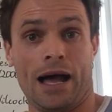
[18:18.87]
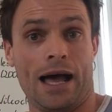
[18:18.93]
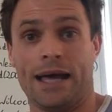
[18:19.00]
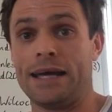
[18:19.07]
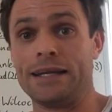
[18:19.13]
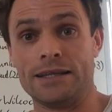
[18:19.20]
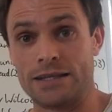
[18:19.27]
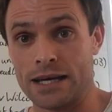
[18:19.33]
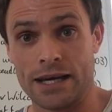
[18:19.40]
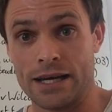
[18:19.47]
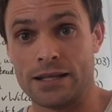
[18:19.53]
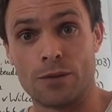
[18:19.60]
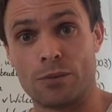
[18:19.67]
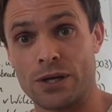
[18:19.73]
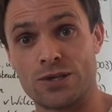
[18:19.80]

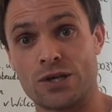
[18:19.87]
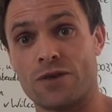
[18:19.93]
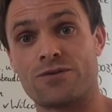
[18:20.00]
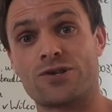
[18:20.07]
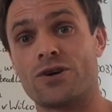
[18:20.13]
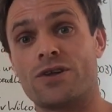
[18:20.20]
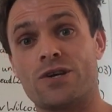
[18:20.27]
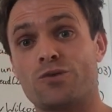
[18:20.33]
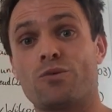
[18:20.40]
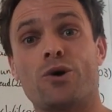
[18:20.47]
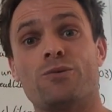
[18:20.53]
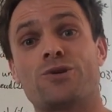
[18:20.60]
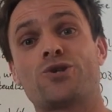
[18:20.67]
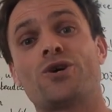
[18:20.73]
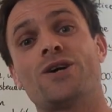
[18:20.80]
Indeed, the police officer at this
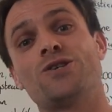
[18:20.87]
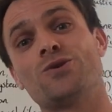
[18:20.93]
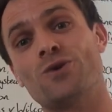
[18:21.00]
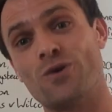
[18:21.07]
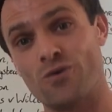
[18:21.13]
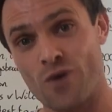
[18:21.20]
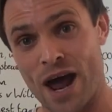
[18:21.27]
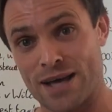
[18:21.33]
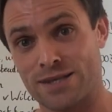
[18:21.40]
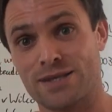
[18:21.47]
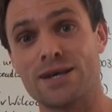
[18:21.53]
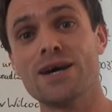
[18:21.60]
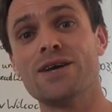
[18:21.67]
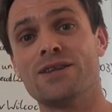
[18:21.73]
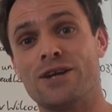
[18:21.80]
point was trying to
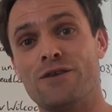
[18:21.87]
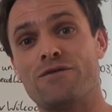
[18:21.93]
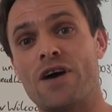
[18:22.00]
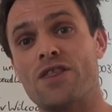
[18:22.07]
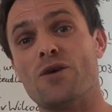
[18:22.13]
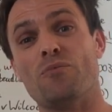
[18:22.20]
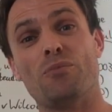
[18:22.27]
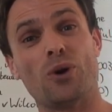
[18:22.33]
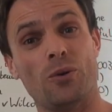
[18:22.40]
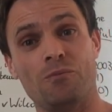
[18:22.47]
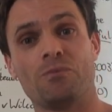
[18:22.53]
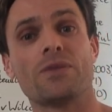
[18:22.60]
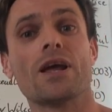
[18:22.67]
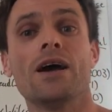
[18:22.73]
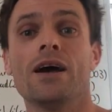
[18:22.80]
arrest the defendant, but
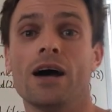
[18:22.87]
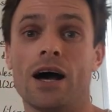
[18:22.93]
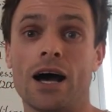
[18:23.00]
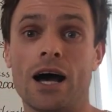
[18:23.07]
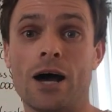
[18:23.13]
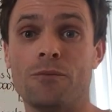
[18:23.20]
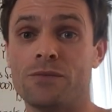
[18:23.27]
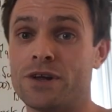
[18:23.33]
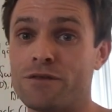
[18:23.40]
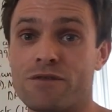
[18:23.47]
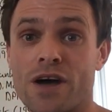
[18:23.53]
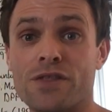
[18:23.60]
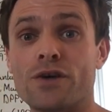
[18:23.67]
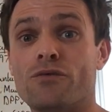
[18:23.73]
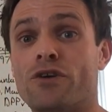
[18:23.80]
the
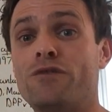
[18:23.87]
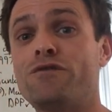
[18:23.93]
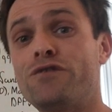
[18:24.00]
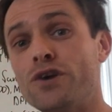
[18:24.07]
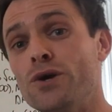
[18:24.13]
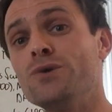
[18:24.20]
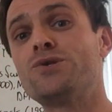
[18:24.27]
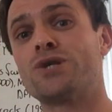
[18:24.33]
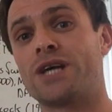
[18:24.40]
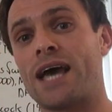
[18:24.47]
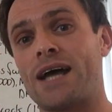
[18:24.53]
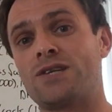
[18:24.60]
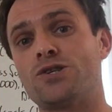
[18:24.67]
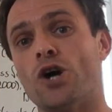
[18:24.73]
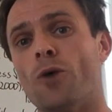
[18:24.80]
defendant refused to
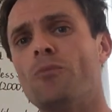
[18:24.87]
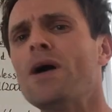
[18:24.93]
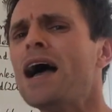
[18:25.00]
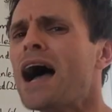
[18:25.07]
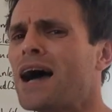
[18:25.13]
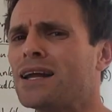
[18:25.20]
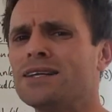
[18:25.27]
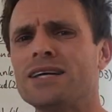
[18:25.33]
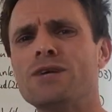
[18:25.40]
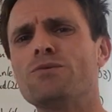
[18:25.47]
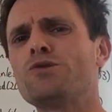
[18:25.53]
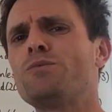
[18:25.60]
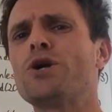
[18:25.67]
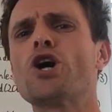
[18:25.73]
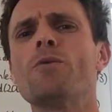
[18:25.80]
get up and indeed
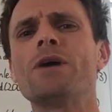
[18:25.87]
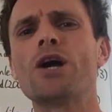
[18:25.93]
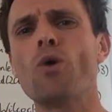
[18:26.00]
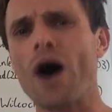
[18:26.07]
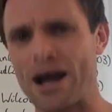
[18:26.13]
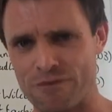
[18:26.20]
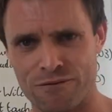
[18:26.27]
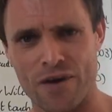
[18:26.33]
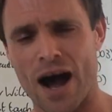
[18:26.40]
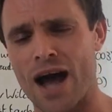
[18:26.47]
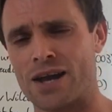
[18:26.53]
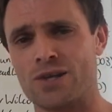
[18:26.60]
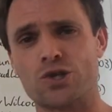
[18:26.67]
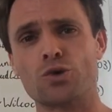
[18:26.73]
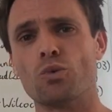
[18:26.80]
was becoming quite
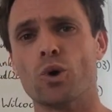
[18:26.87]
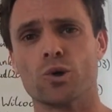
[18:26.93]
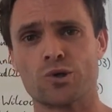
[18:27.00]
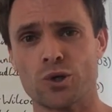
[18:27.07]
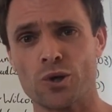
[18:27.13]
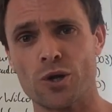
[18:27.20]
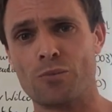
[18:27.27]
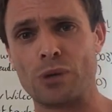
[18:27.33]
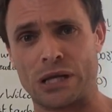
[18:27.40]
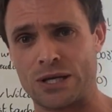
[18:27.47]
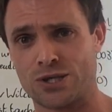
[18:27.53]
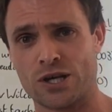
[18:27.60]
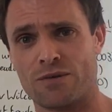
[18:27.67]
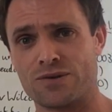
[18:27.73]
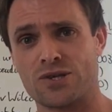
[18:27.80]
violent towards the other
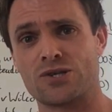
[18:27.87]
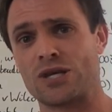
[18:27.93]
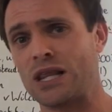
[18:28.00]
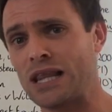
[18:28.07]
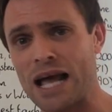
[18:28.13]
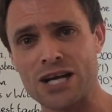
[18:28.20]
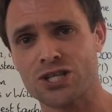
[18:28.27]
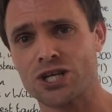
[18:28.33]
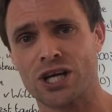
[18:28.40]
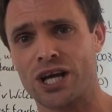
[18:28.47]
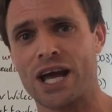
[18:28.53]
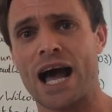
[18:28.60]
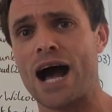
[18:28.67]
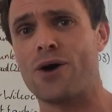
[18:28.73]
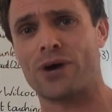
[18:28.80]
police officers,
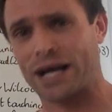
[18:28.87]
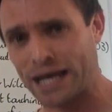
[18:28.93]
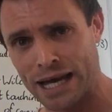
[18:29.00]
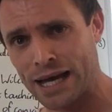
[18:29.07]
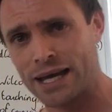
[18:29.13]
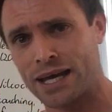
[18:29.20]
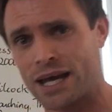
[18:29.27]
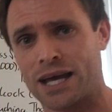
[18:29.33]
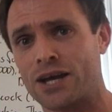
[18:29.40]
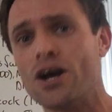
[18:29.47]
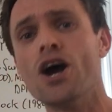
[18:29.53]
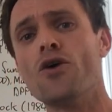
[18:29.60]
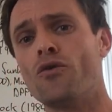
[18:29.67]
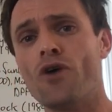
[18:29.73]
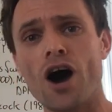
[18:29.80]
lashing out, kicking
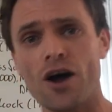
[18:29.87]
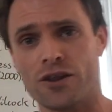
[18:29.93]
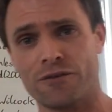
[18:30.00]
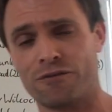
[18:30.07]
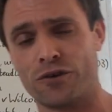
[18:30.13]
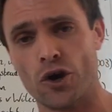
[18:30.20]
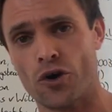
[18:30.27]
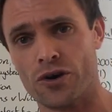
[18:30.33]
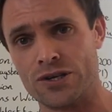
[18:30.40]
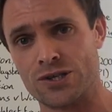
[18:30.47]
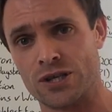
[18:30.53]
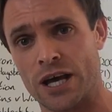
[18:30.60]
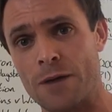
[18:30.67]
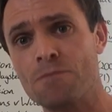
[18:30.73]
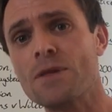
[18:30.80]
rather
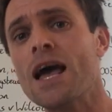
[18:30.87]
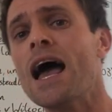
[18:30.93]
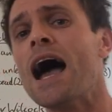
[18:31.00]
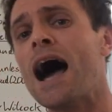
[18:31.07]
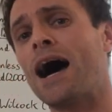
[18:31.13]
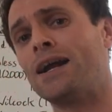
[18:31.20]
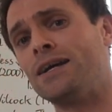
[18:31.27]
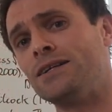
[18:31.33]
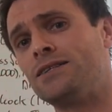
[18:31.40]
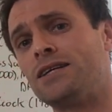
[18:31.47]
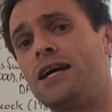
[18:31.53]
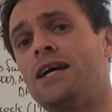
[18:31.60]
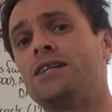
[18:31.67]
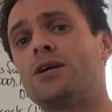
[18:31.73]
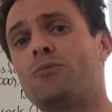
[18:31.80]
furiously, and
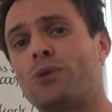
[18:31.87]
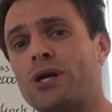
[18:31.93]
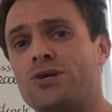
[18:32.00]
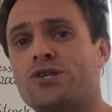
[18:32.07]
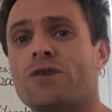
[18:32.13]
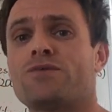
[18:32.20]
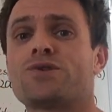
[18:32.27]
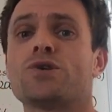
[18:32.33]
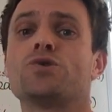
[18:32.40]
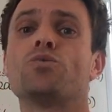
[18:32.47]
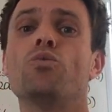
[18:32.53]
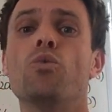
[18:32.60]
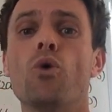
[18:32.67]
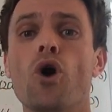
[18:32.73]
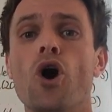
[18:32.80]
indeed the police officers
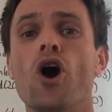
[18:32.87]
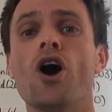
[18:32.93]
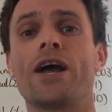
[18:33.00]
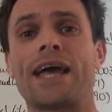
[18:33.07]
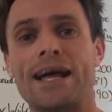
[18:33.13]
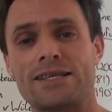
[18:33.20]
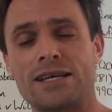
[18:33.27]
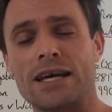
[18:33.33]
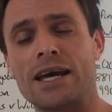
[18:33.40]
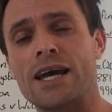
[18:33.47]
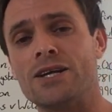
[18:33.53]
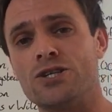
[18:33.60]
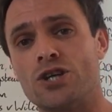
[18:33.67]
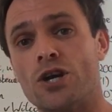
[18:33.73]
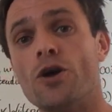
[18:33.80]
were getting
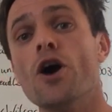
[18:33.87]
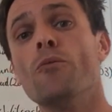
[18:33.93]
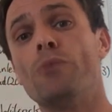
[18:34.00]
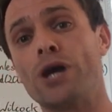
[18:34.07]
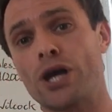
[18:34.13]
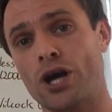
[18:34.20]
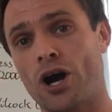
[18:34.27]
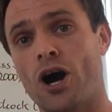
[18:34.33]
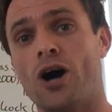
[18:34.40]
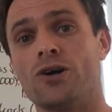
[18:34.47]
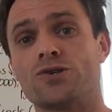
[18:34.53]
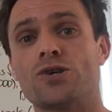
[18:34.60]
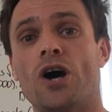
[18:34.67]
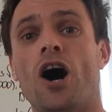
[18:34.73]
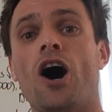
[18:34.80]
injured
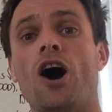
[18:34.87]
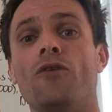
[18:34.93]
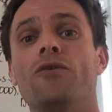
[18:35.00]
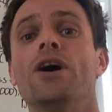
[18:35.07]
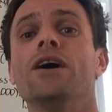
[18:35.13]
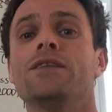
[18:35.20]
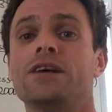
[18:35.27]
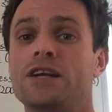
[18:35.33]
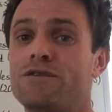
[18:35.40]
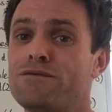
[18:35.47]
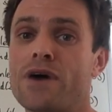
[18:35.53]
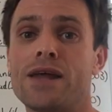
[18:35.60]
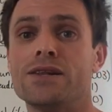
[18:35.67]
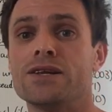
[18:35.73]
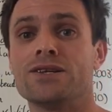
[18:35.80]
because of the
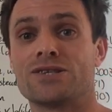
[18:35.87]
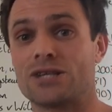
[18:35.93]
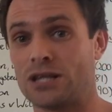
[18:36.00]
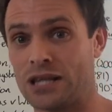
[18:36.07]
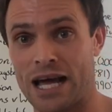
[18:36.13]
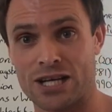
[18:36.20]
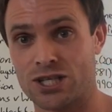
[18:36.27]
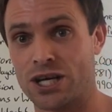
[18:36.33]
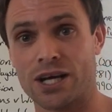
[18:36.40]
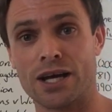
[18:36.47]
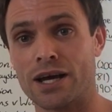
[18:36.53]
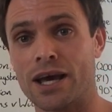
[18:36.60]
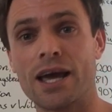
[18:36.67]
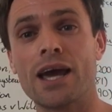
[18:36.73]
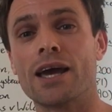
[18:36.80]
defendant's lashing
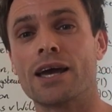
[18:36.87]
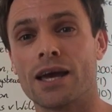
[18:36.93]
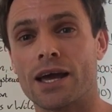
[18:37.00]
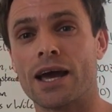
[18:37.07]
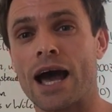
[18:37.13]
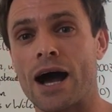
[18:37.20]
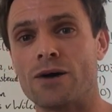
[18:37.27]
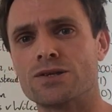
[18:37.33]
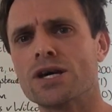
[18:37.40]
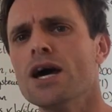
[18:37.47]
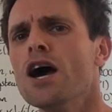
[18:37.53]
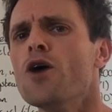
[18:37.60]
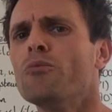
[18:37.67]
and kicking out.